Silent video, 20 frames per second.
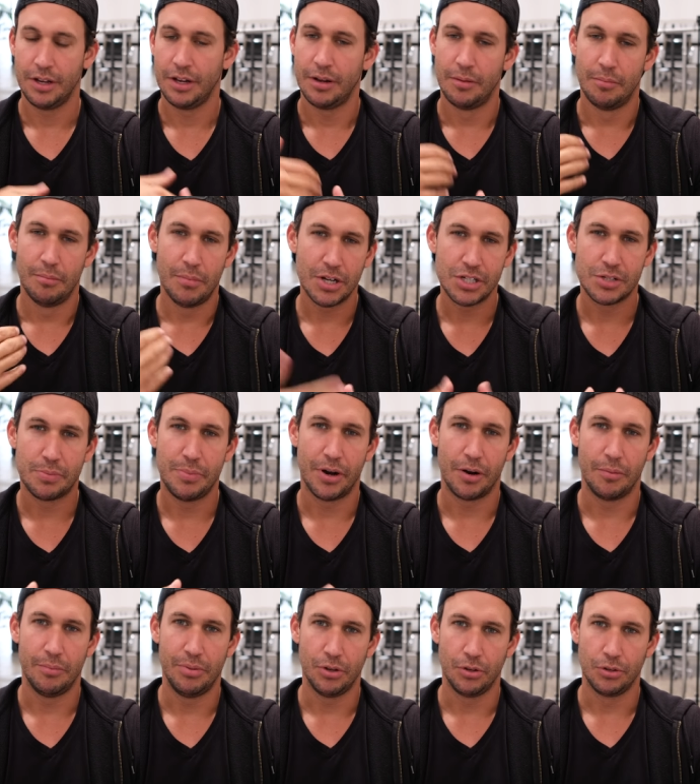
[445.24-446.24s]
much better
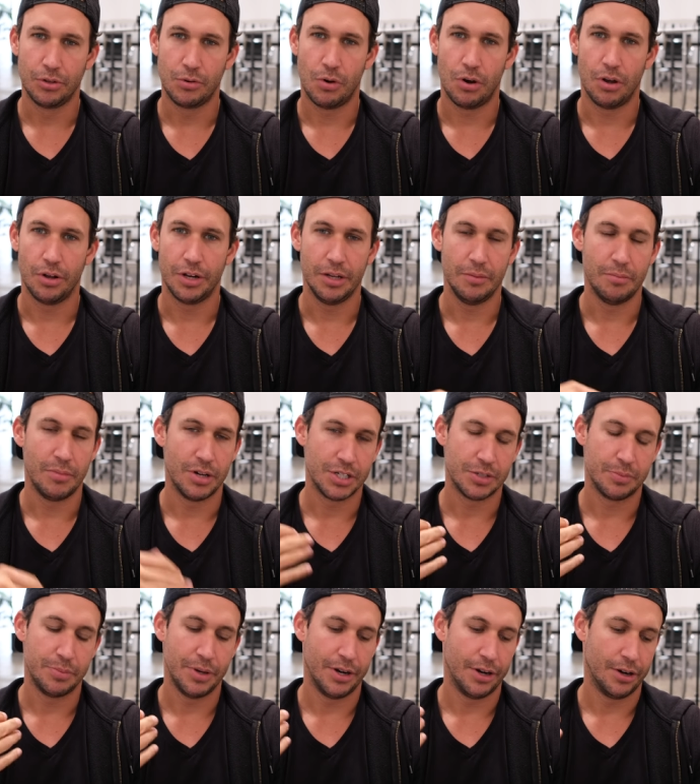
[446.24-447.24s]
build quality,
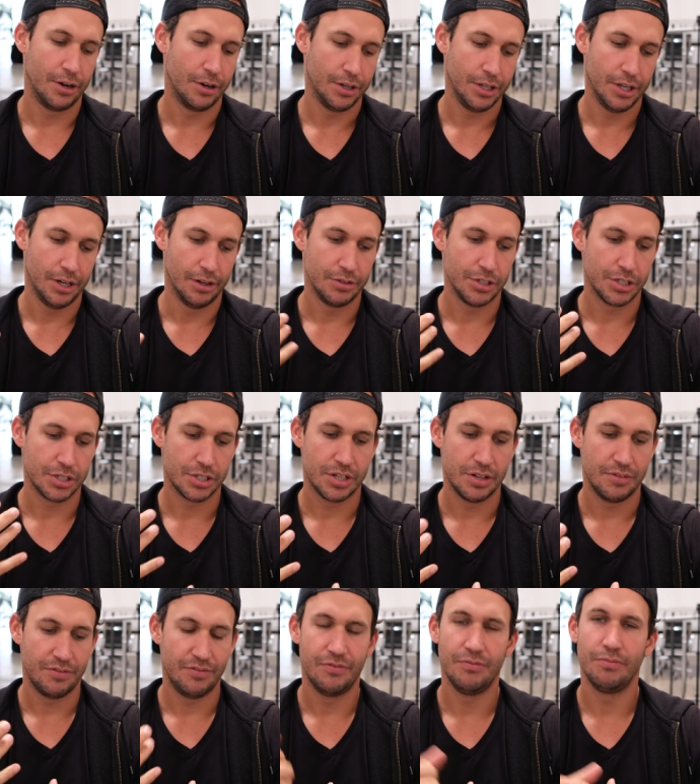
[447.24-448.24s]
much better, you know, just
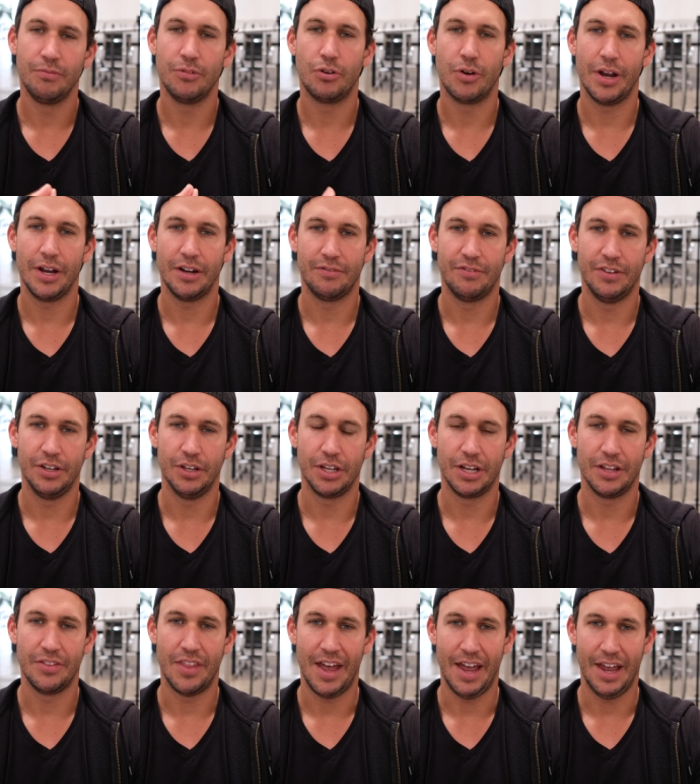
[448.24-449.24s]
great feeling
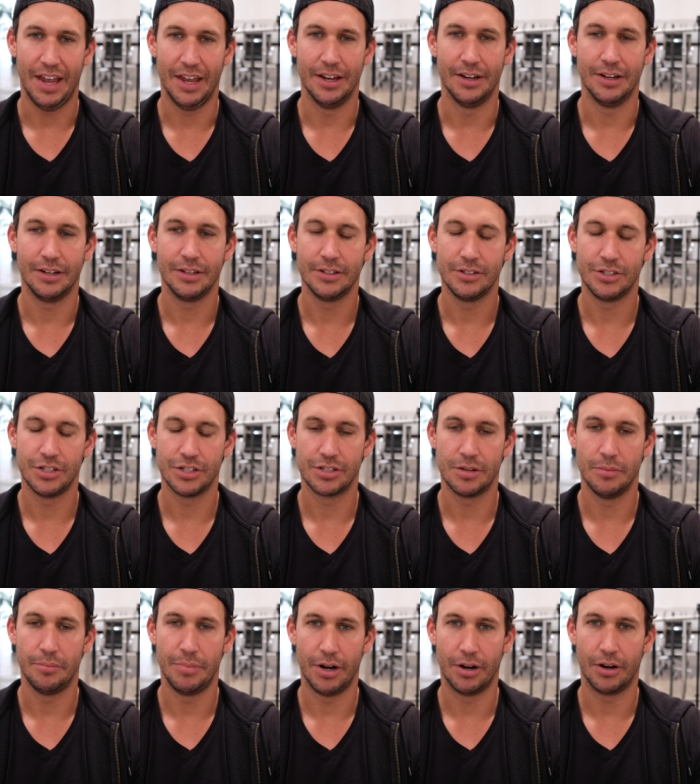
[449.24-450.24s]
in the hand. Just a
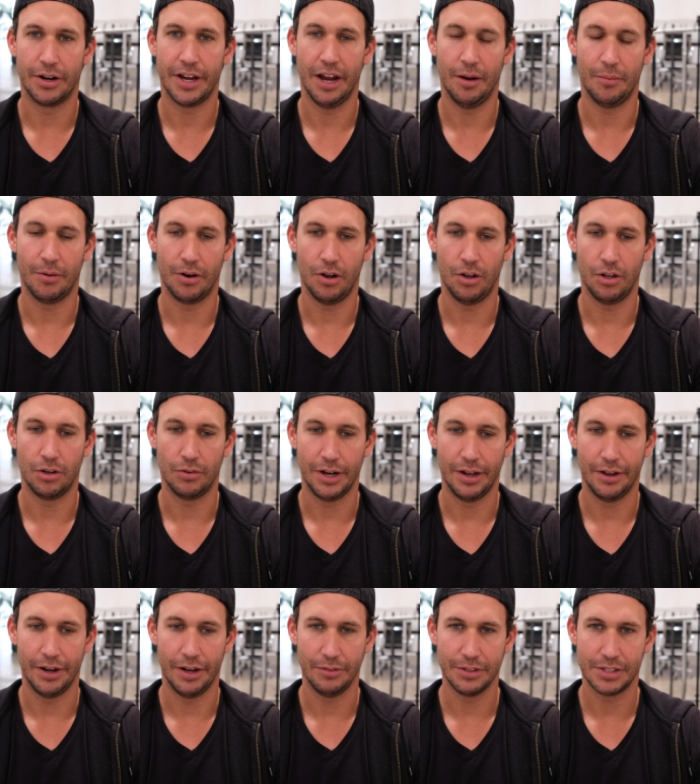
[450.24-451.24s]
better camera all
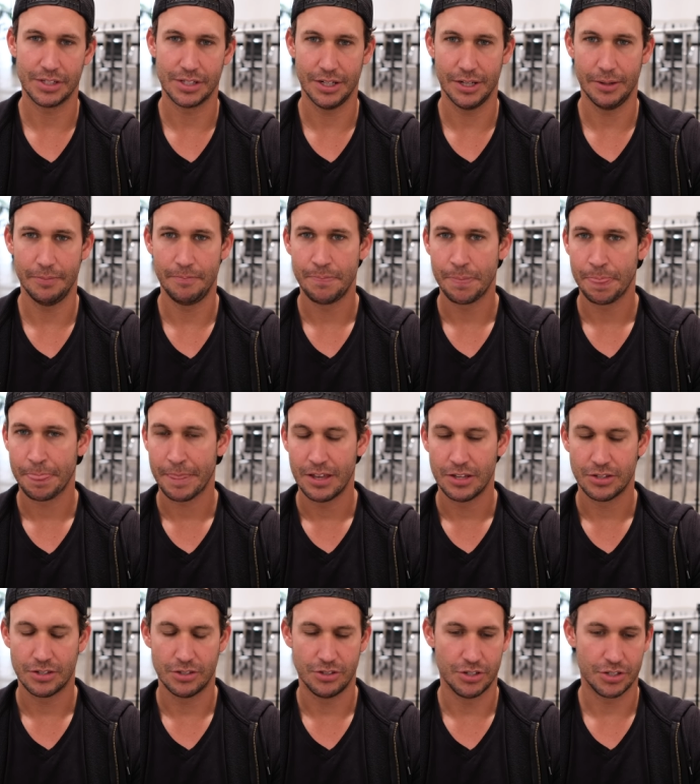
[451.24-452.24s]
around, I would say.
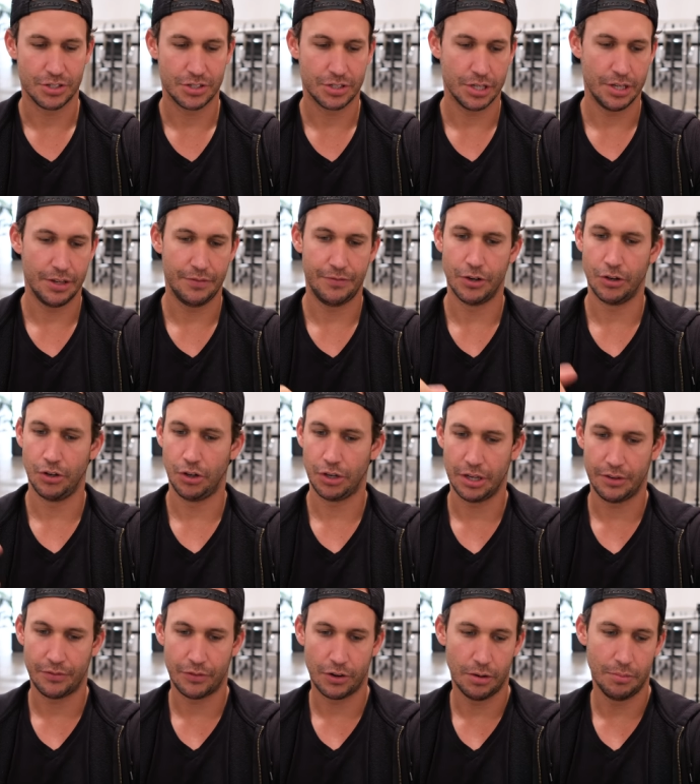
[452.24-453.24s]
So just if you're looking
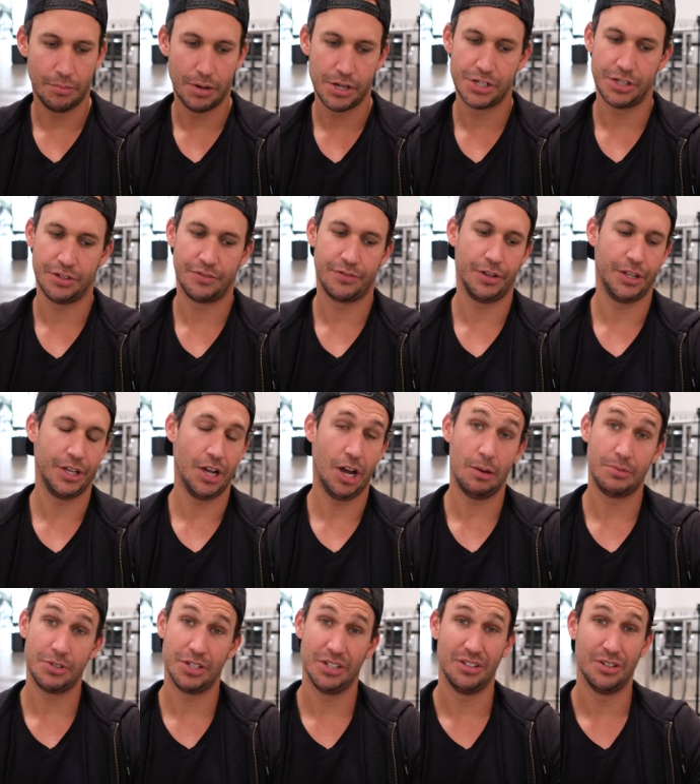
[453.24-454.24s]
for a budget-friendly
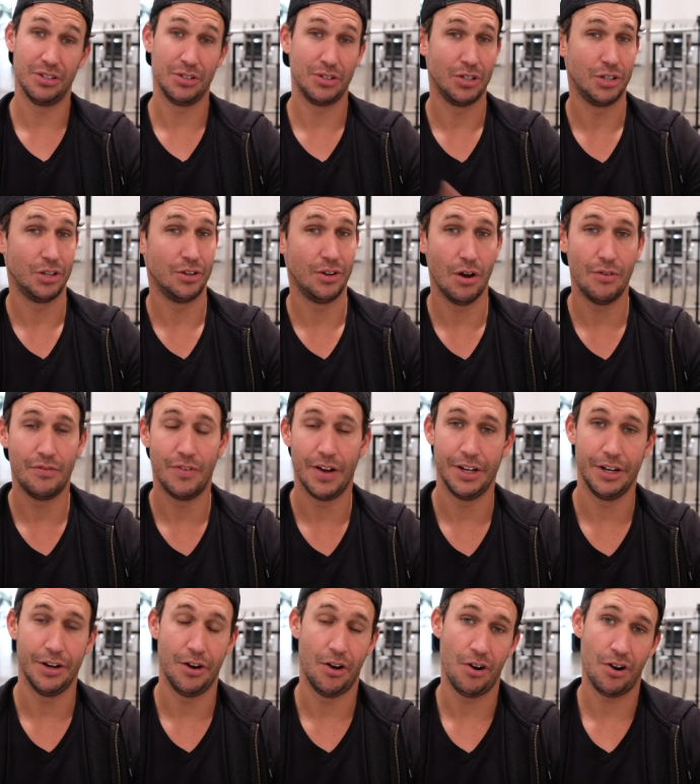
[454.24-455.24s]
option, go find
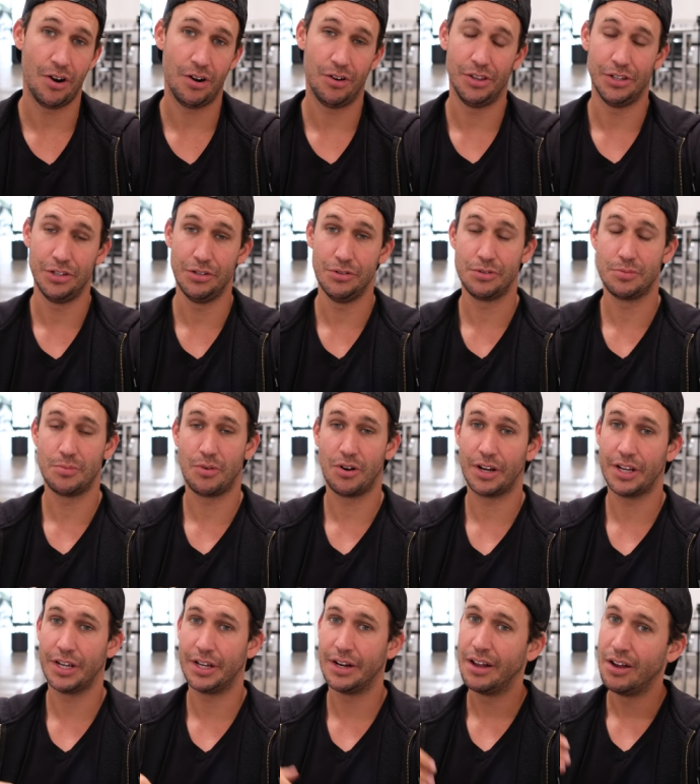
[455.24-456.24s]
an R on the used
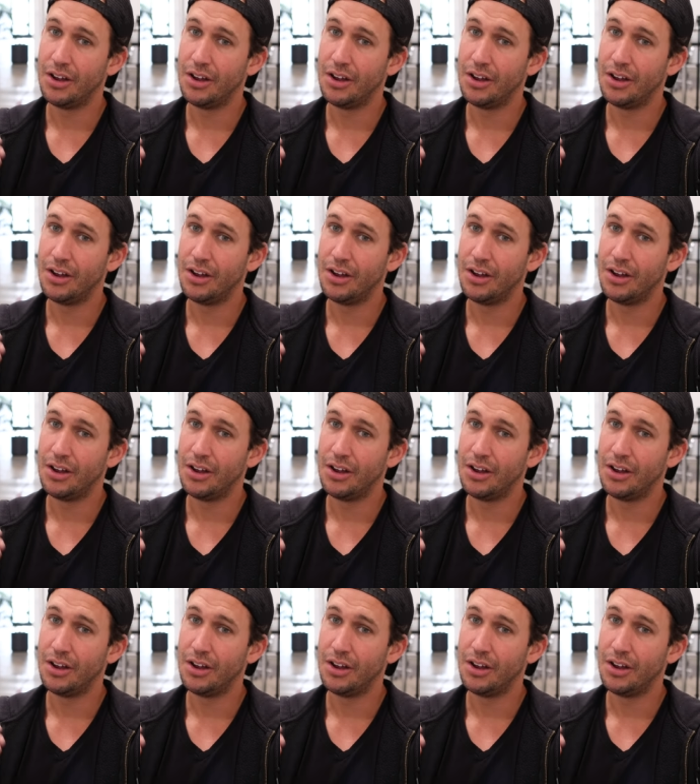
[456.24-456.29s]
market,